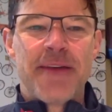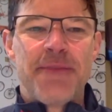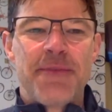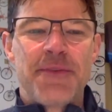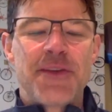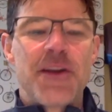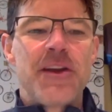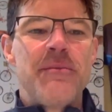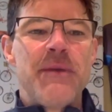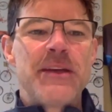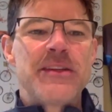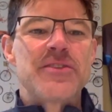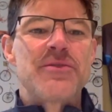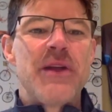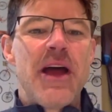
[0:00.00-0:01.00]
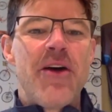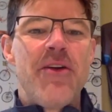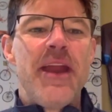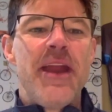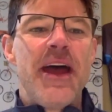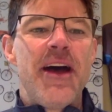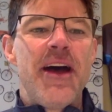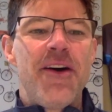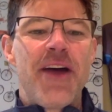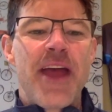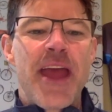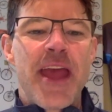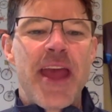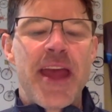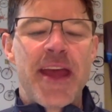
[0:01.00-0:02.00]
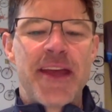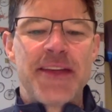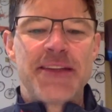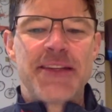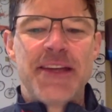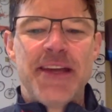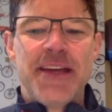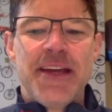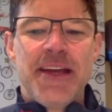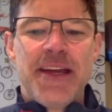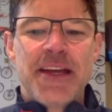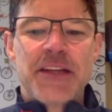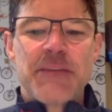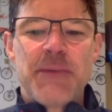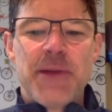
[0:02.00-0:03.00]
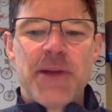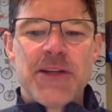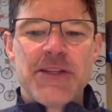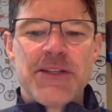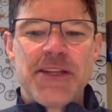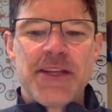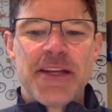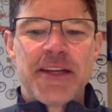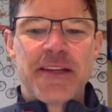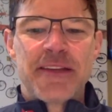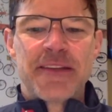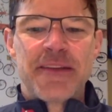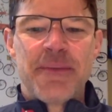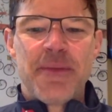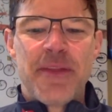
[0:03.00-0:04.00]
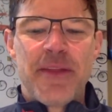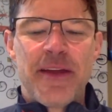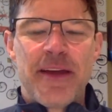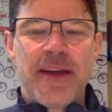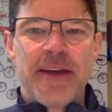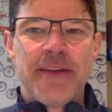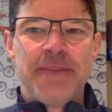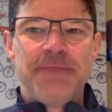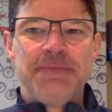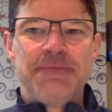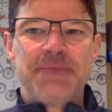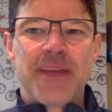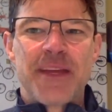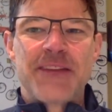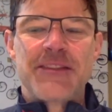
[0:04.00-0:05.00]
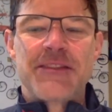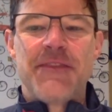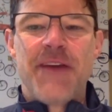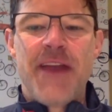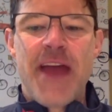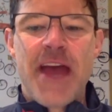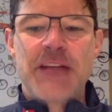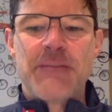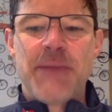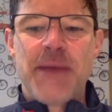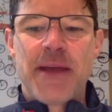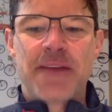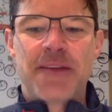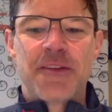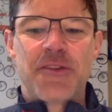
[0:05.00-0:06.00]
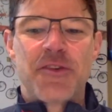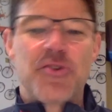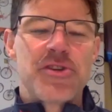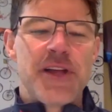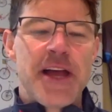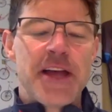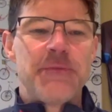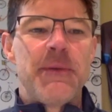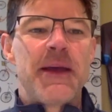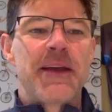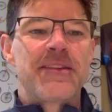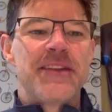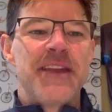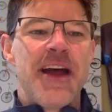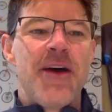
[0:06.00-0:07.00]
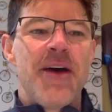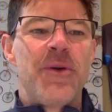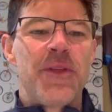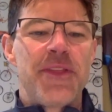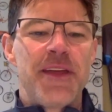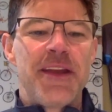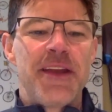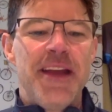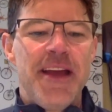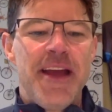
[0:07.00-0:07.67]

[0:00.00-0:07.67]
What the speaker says: started to mess around now and experiencing some of the, I guess, the fun aspects, the social aspects now with it,